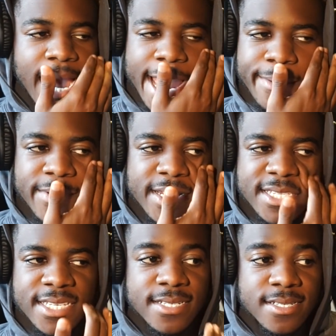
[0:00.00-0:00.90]
Hey,
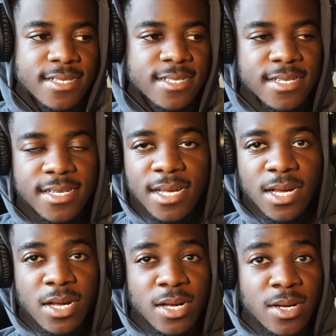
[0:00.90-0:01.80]

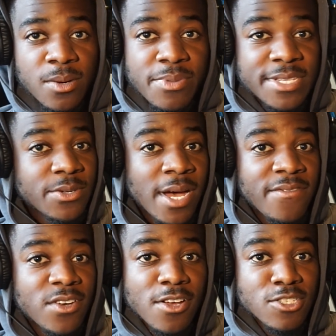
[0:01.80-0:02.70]
listen. Brazil
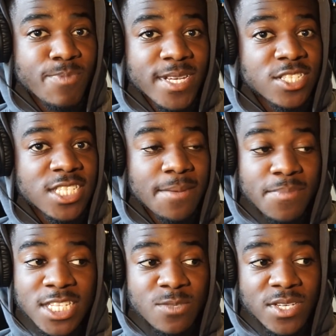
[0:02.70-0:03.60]
have a lot of set
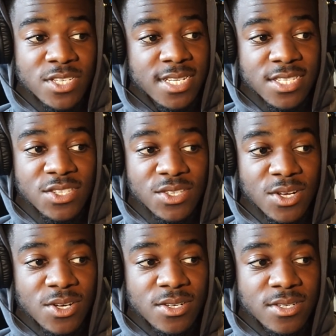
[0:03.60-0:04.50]
piece specialists, you
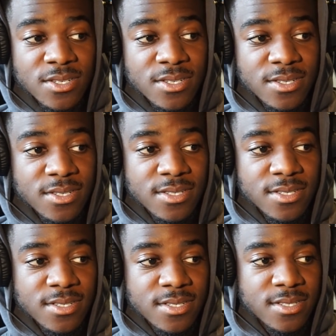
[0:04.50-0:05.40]
know.
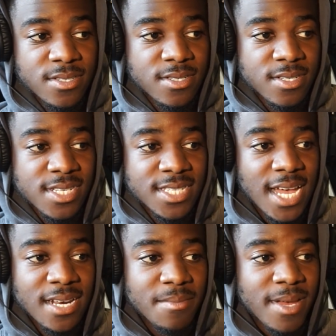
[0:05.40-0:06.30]
It's
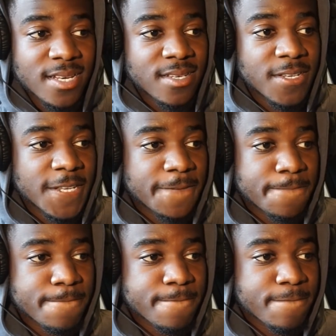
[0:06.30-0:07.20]
kind of mad.
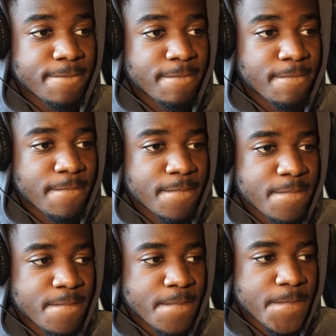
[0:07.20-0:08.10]
Came back to
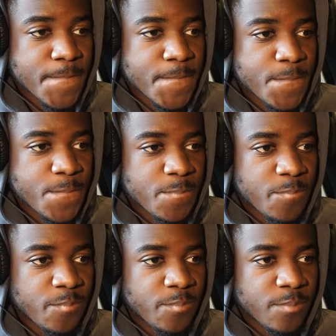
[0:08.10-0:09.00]
Florentino,
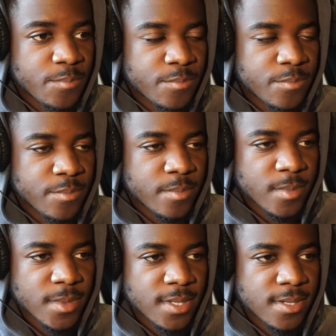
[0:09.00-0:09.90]
chooses
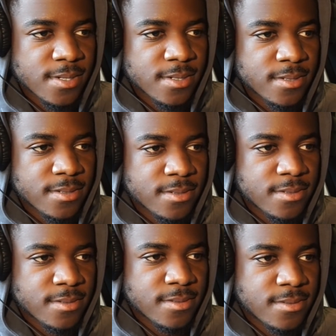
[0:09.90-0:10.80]
is goal
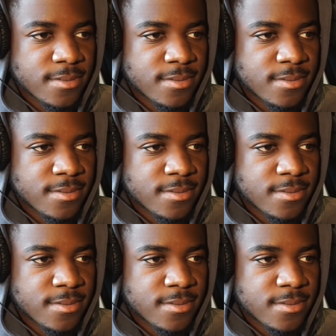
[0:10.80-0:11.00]
side of